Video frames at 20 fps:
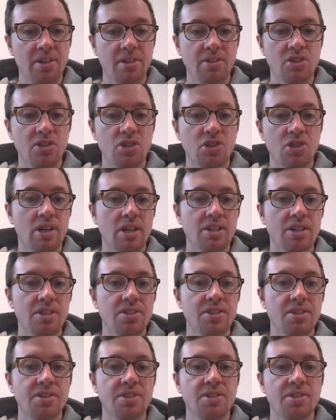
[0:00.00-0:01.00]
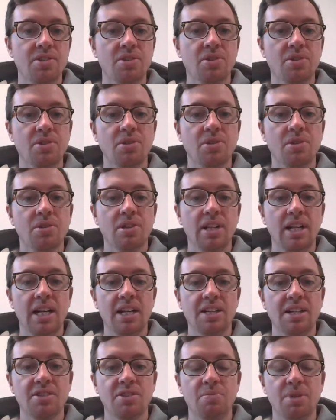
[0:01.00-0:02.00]
instructions in your Google
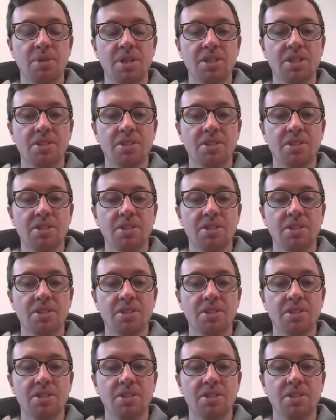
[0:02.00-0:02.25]
Classroom as